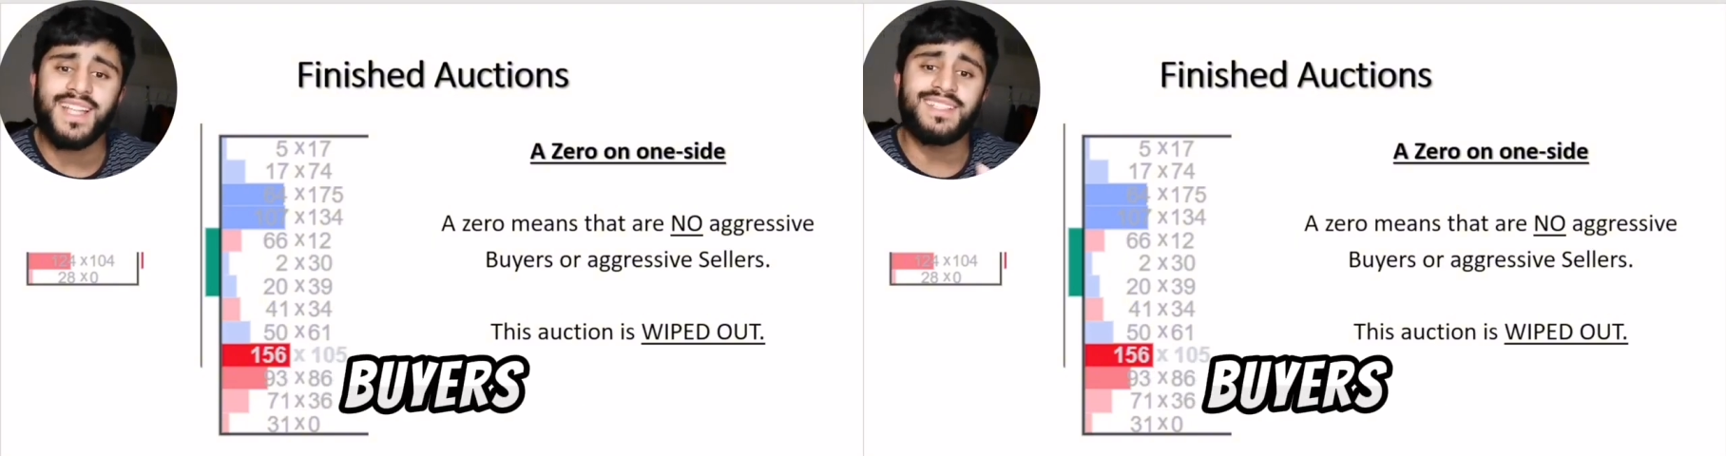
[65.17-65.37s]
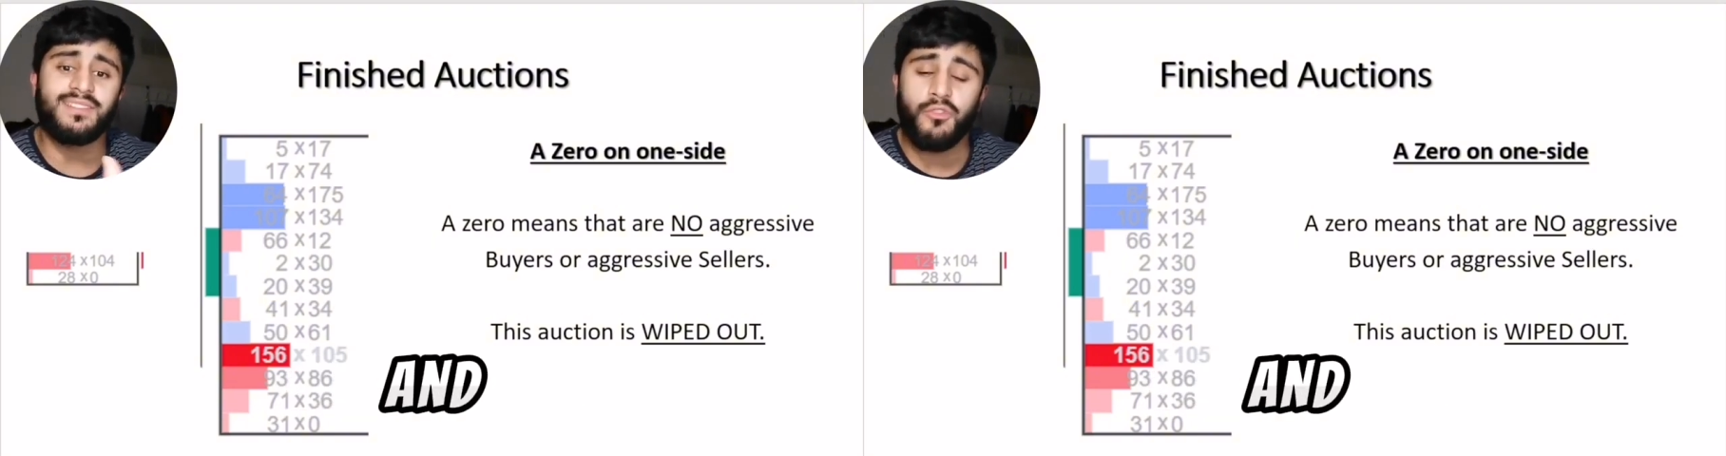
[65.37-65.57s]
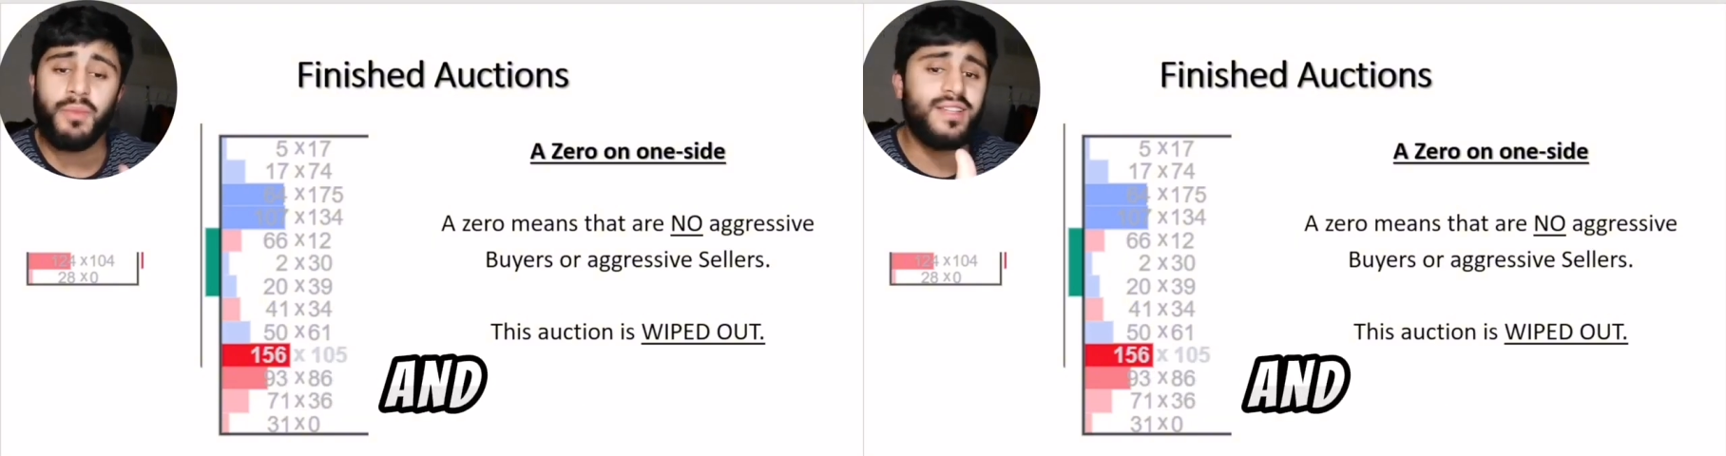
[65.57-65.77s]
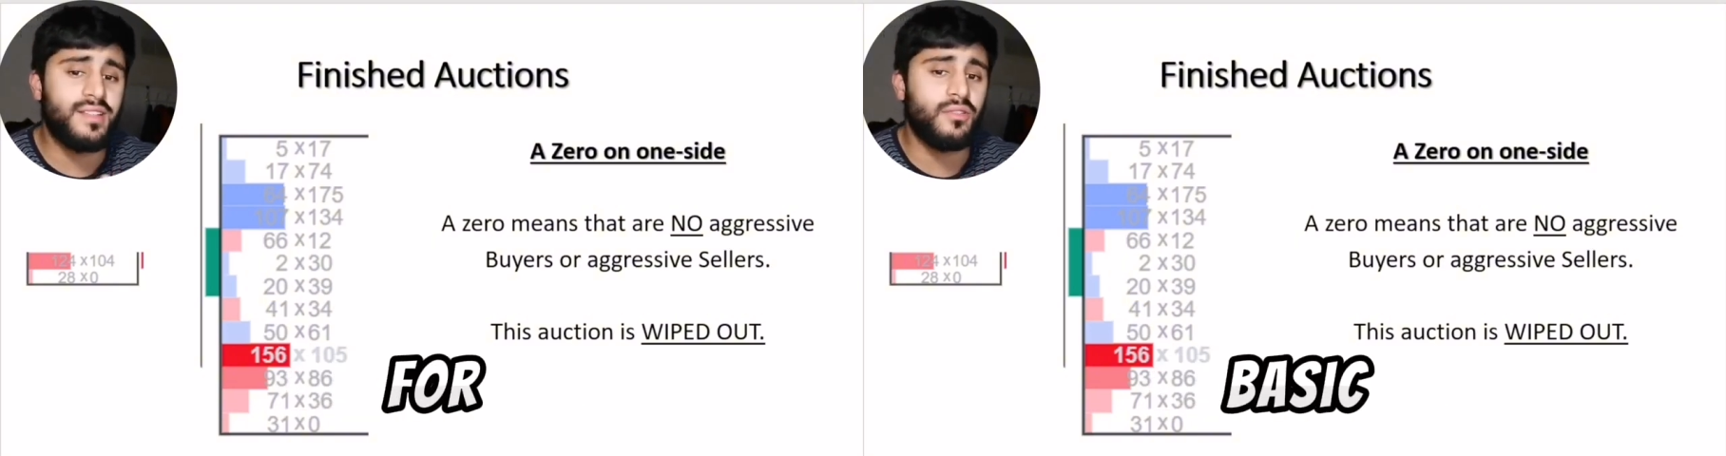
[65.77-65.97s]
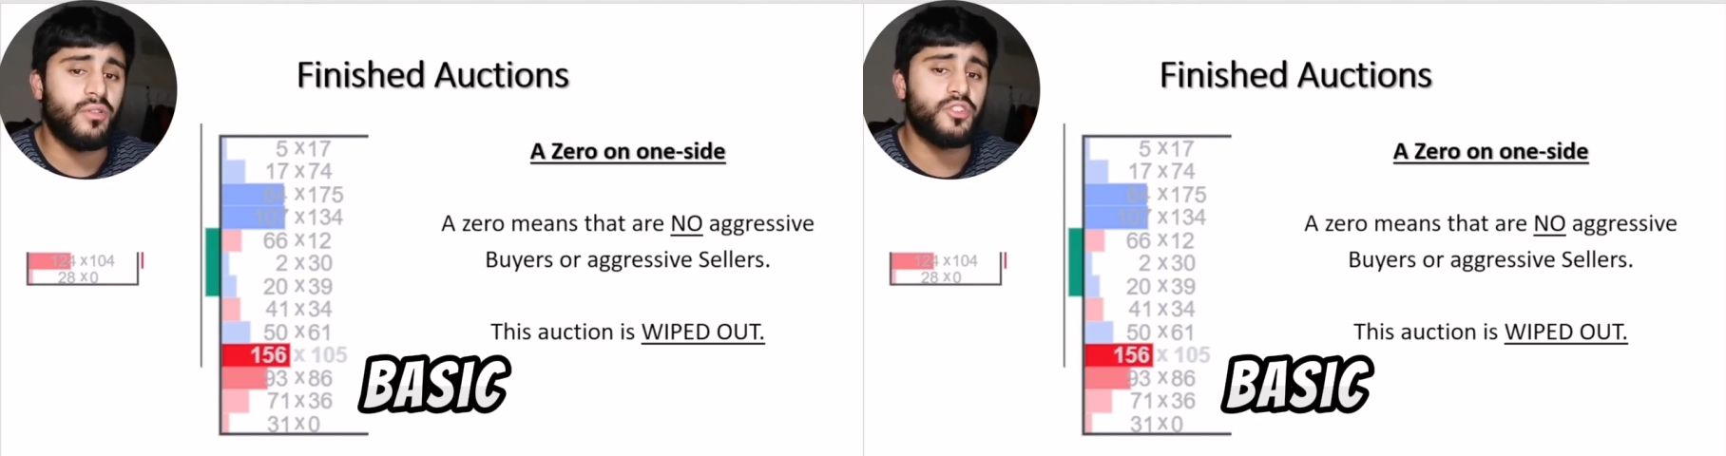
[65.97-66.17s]
and for
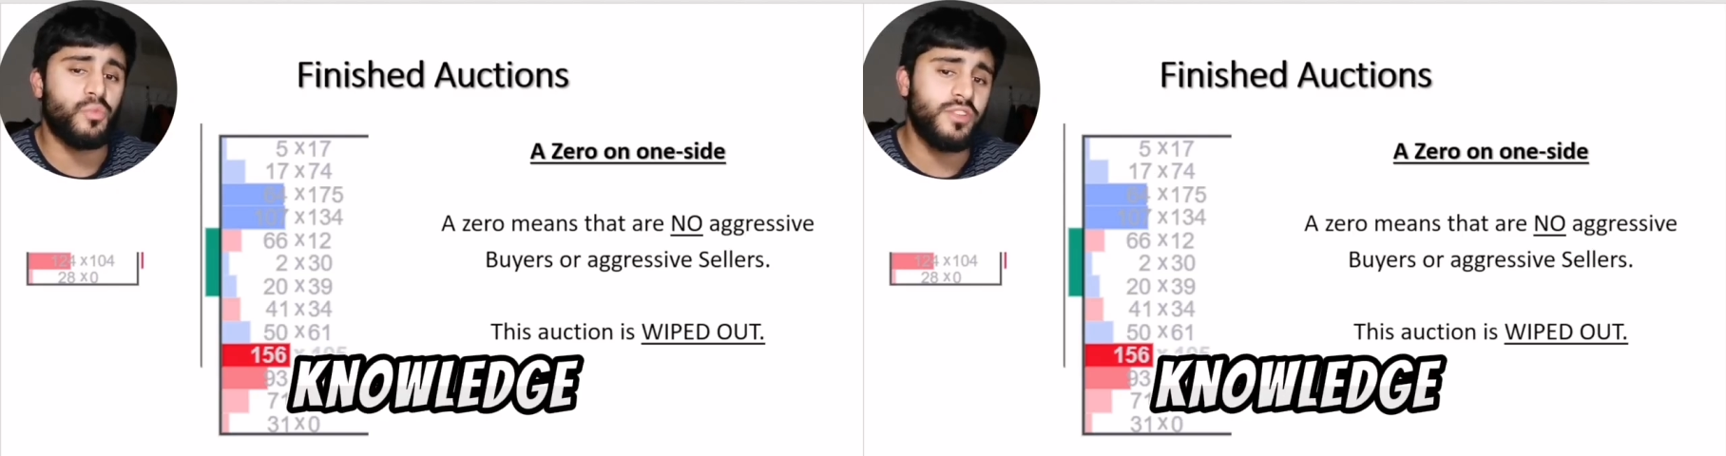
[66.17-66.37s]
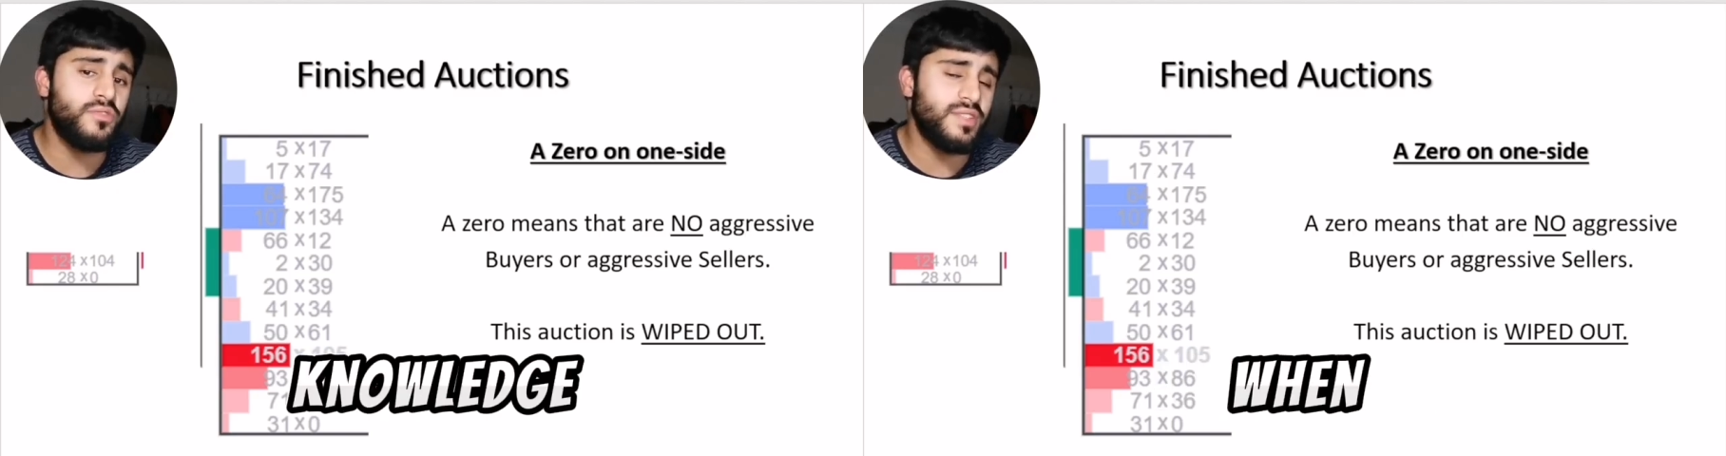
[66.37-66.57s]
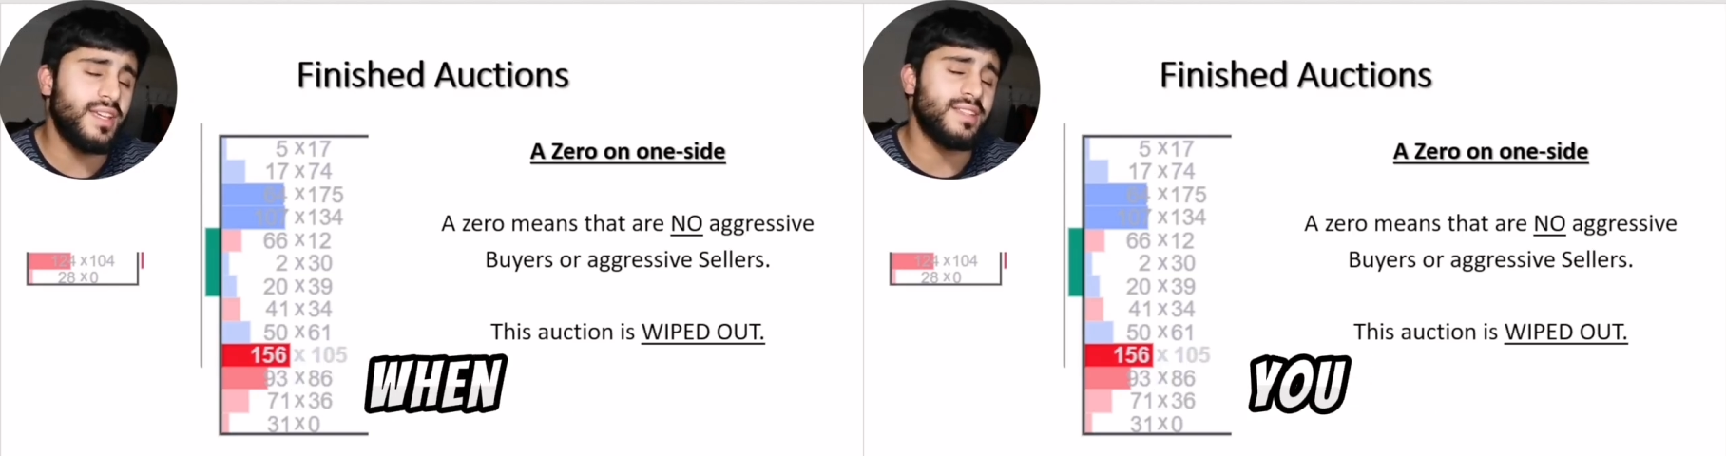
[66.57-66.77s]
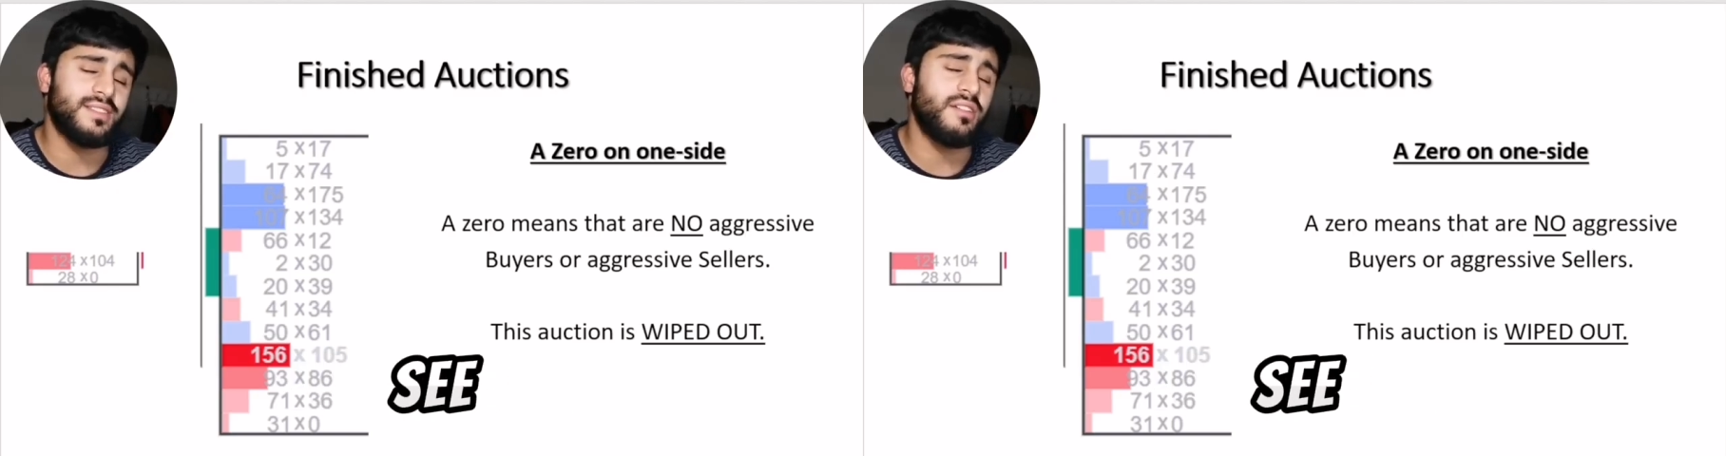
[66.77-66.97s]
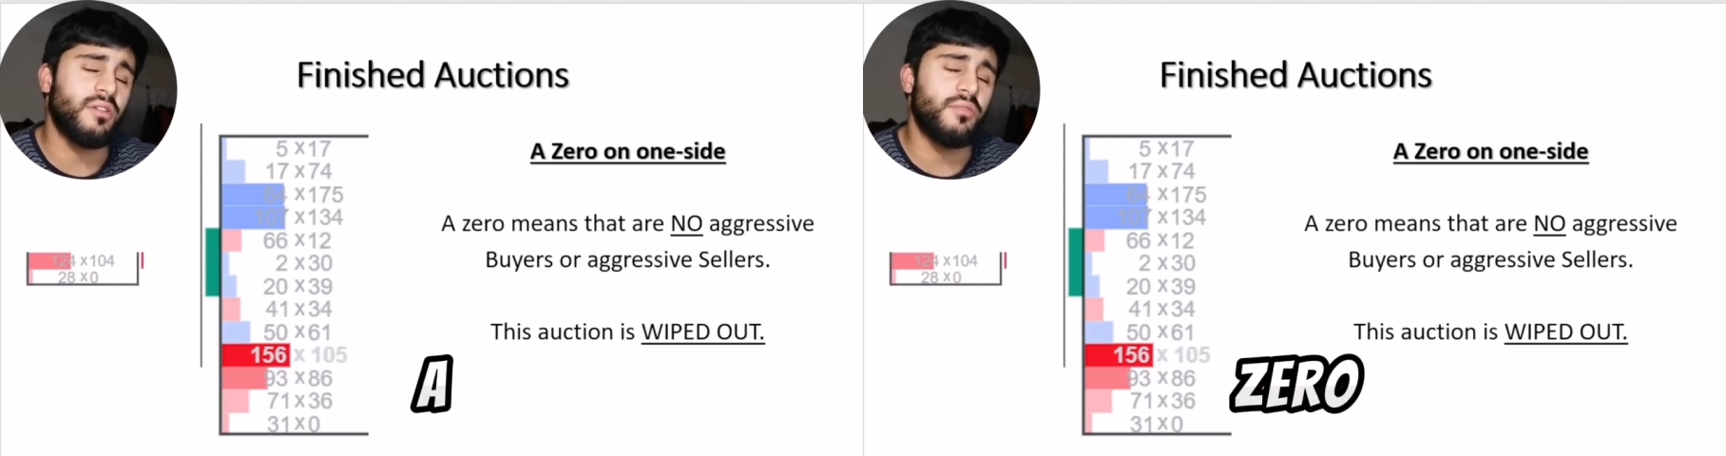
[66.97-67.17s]
basic knowledge, when you see a
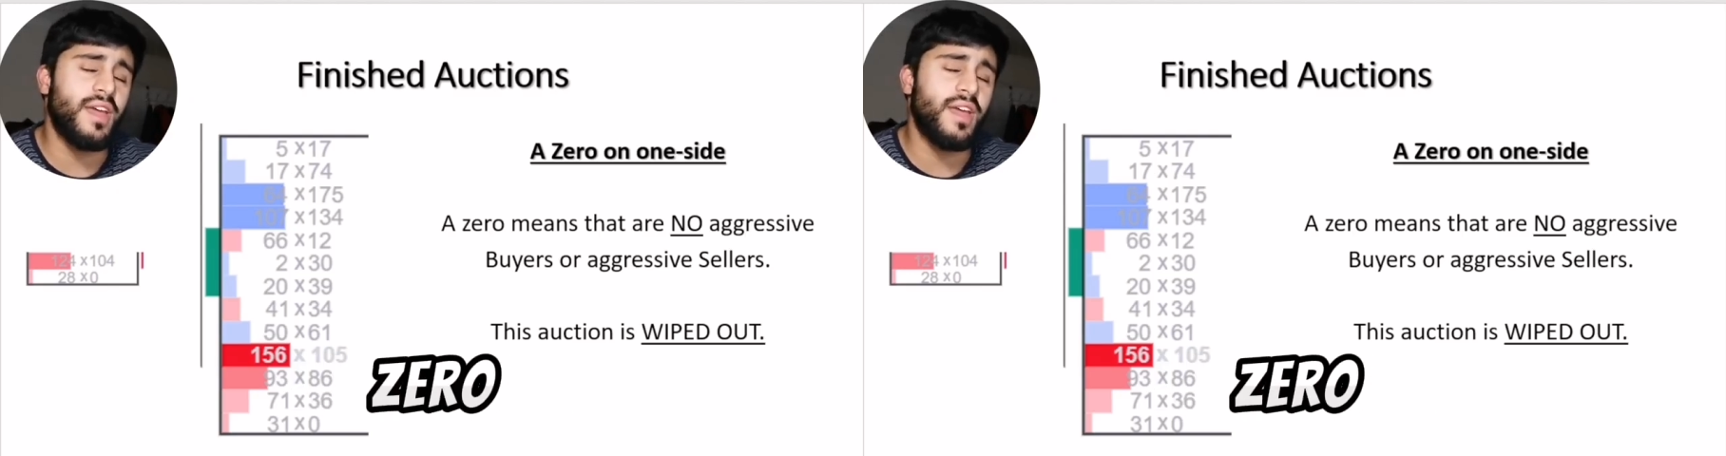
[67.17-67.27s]
0,